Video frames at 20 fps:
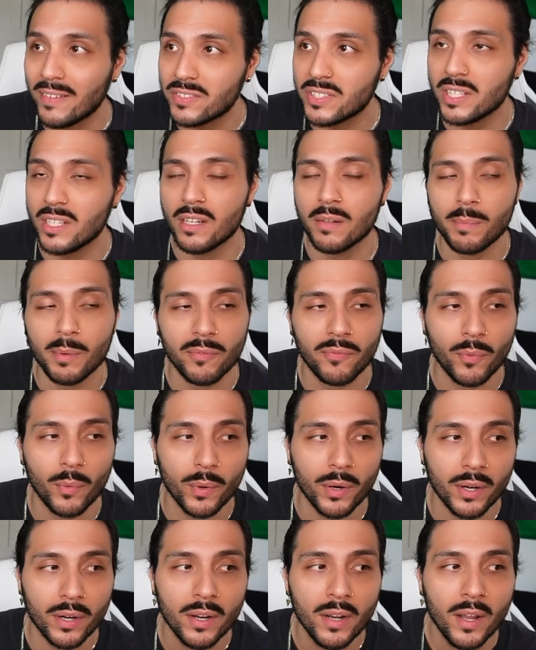seen it
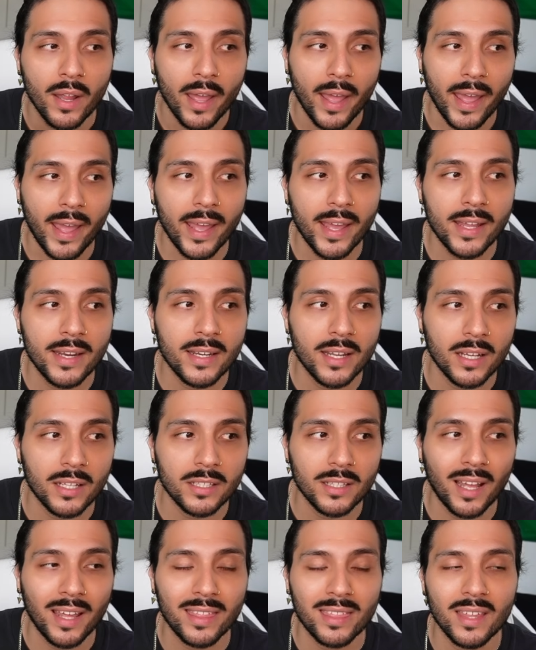before, and
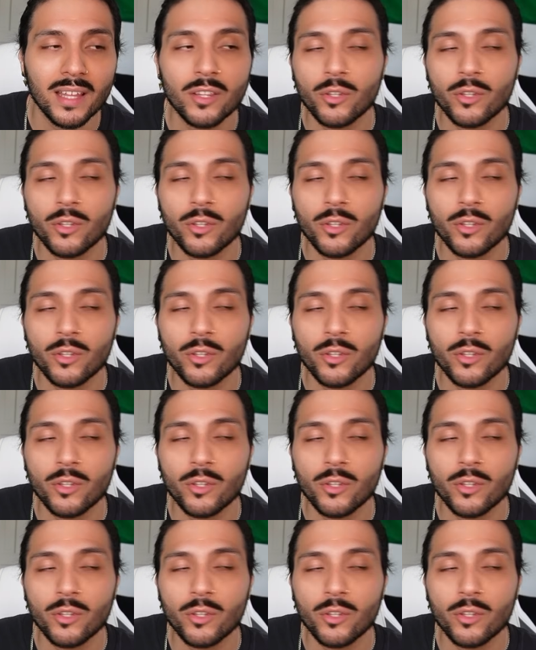I think